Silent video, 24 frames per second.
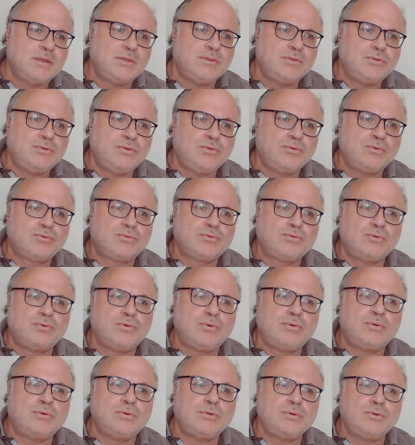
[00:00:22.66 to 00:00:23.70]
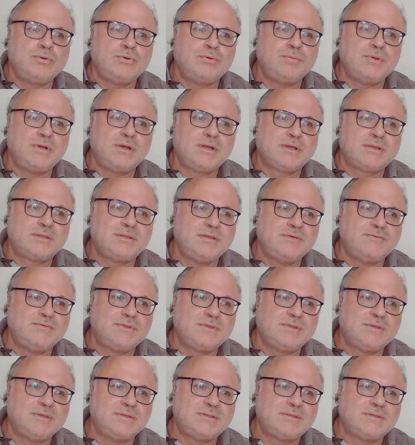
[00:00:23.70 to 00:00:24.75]
due to human
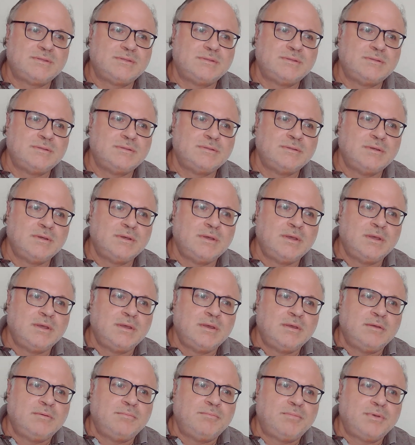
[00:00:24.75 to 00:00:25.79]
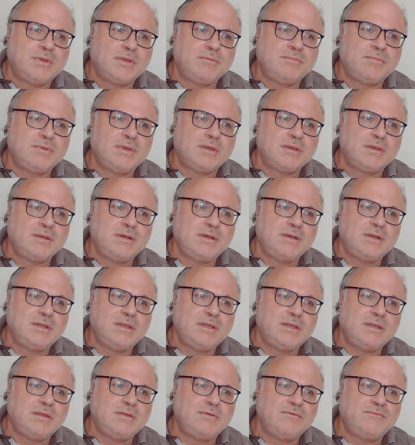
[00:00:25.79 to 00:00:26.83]
activities,
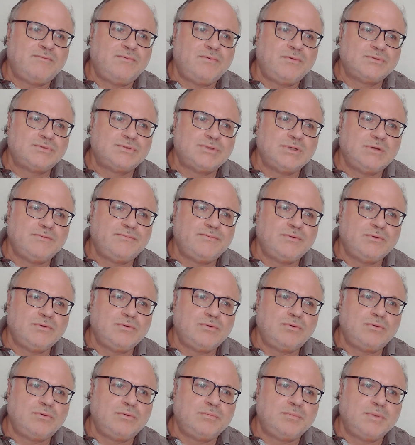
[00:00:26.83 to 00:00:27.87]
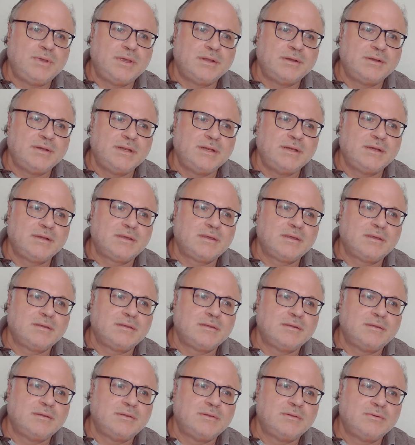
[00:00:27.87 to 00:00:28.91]
primarily fossil fuel burning,
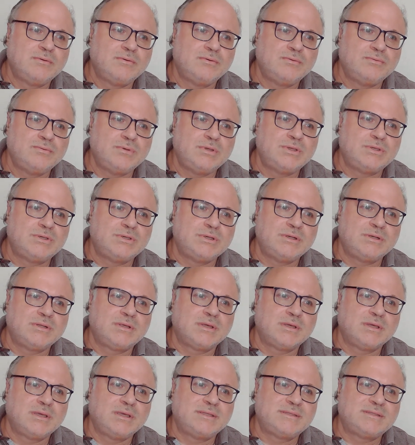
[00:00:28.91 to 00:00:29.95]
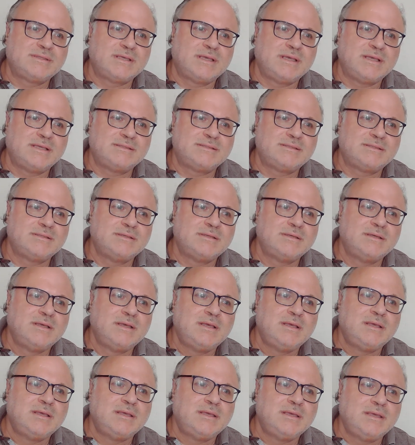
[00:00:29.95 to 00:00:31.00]
which increases
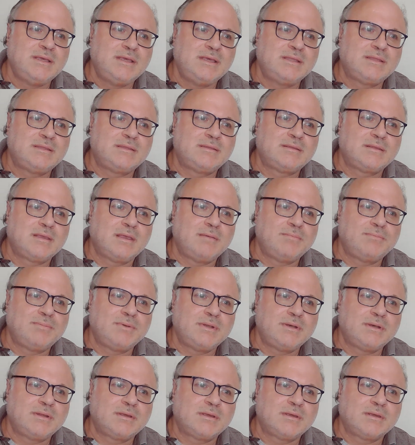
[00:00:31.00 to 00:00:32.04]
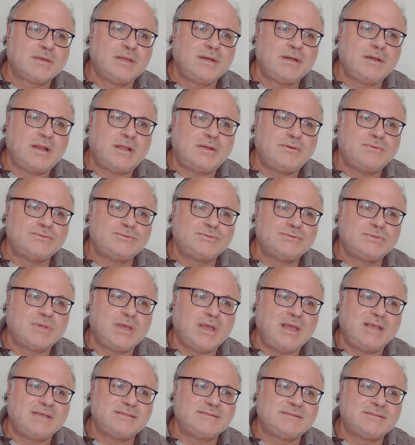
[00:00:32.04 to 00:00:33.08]
heat-trapping greenhouse
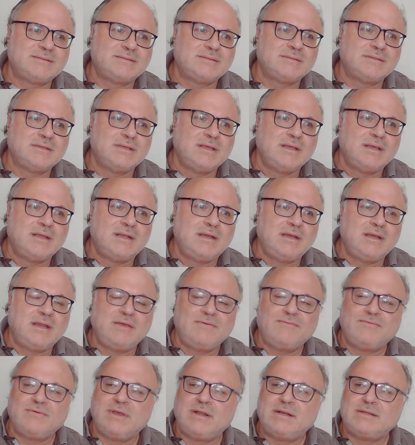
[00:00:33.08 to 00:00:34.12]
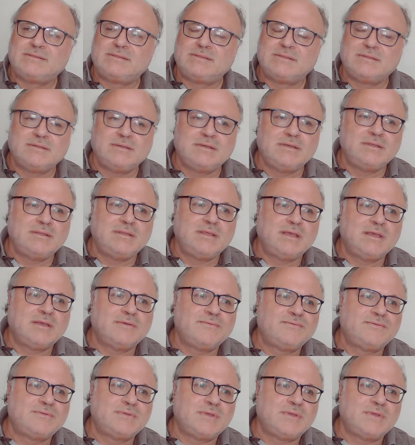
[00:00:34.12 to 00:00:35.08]
gas levels in Earth's